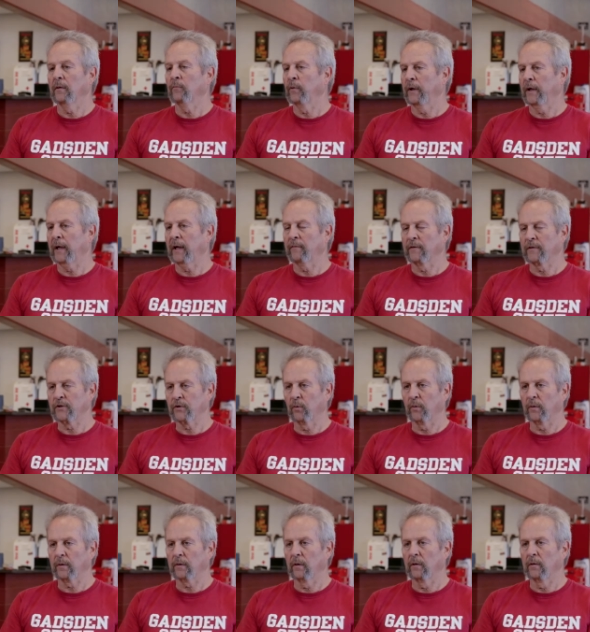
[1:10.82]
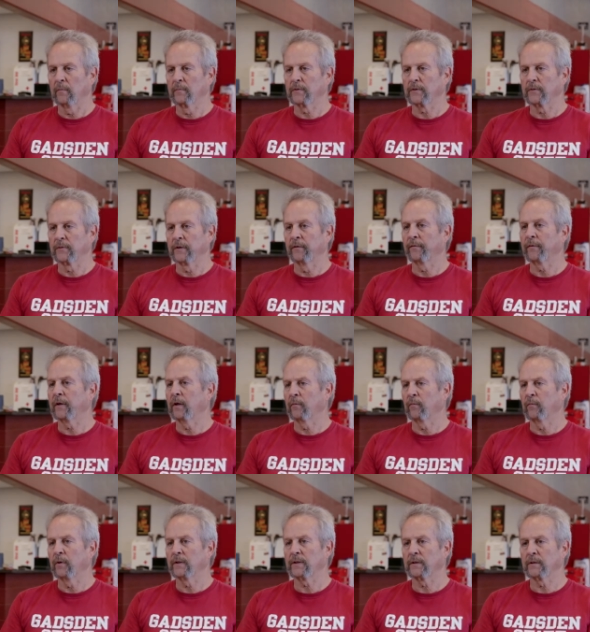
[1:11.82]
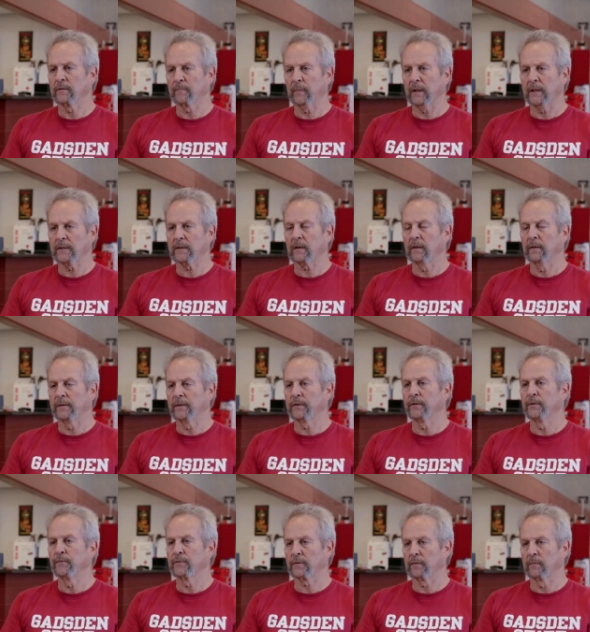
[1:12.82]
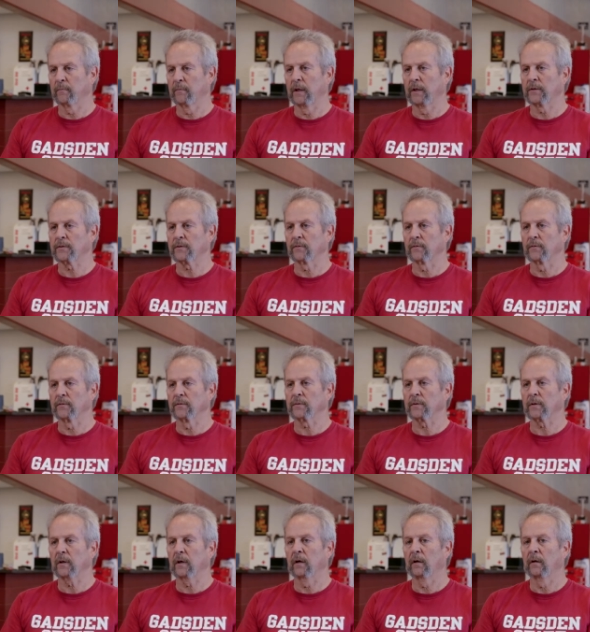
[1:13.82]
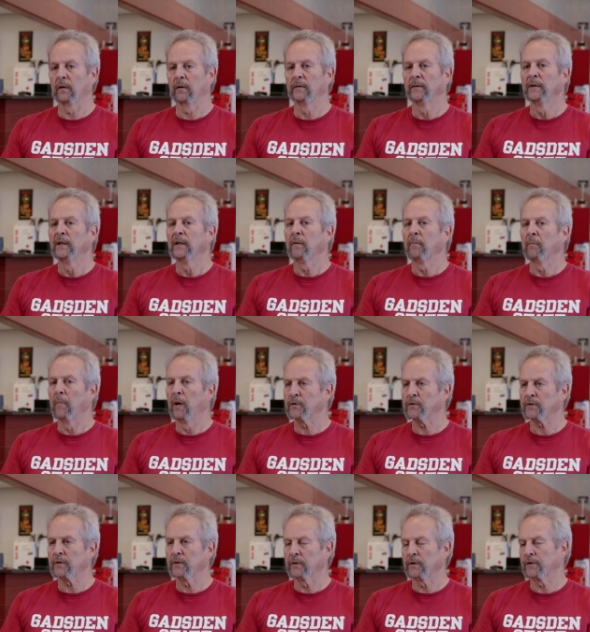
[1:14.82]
We have a short-term certificate, which is basically two semesters. Uh, most of the